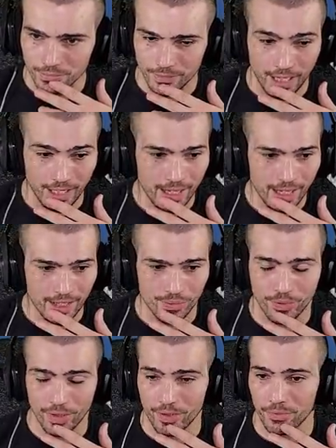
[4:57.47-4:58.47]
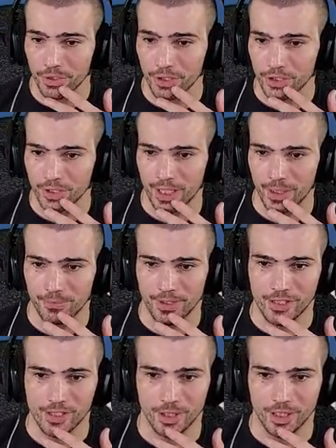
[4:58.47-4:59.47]
That guy has very, very good hip
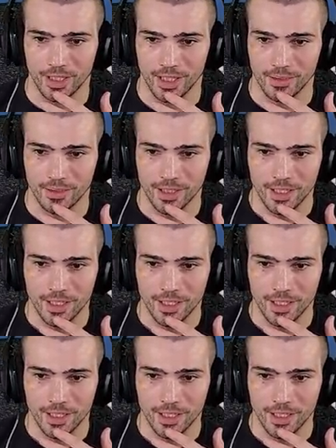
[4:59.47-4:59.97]
flexibility,